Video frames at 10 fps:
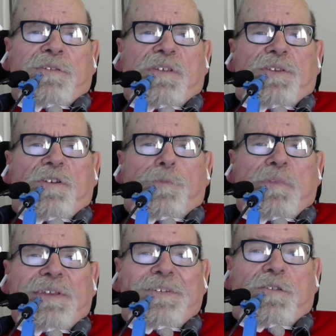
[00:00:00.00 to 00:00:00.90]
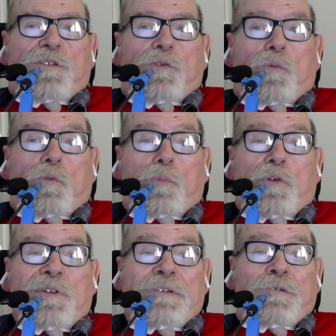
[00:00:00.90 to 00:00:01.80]
Did this mean that the school
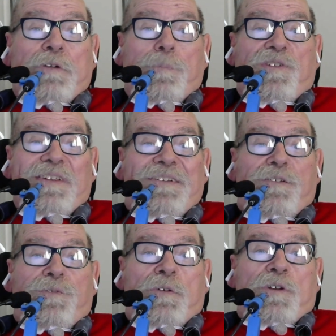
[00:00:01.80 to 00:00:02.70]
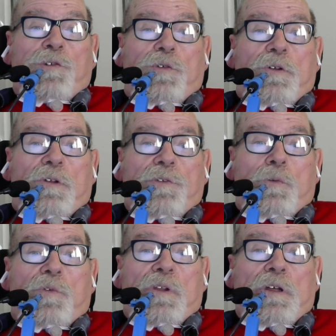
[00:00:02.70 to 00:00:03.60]
board representative should
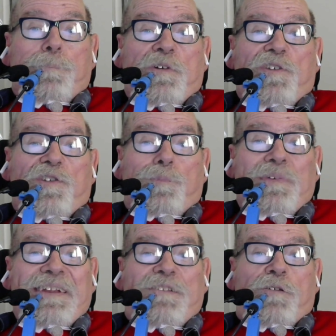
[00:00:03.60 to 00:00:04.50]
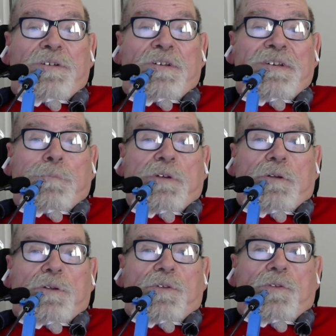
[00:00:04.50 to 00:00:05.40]
also not participate
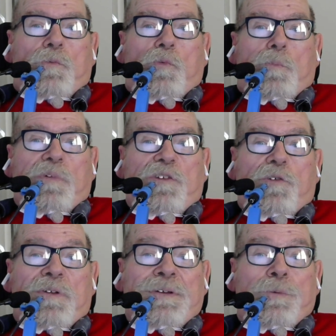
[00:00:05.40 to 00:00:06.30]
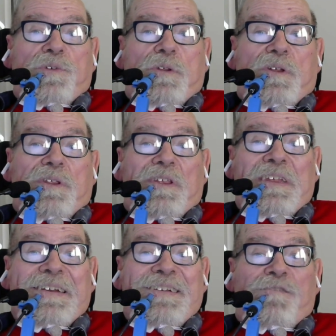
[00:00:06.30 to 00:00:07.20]
because the school budget was on the
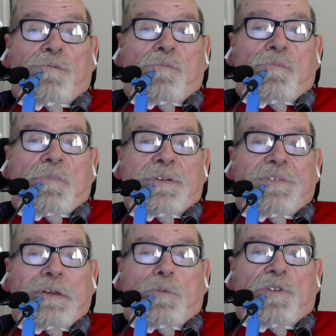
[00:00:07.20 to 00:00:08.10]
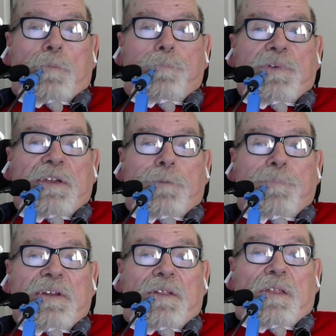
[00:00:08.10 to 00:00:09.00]
line? That was a
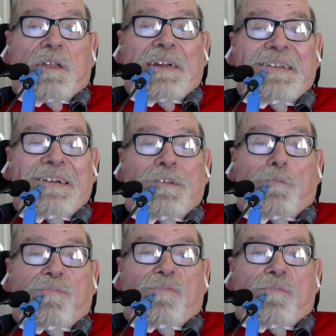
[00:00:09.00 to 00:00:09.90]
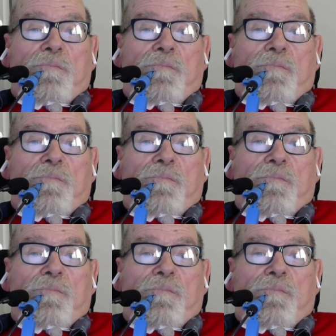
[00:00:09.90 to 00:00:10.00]
big, big line item.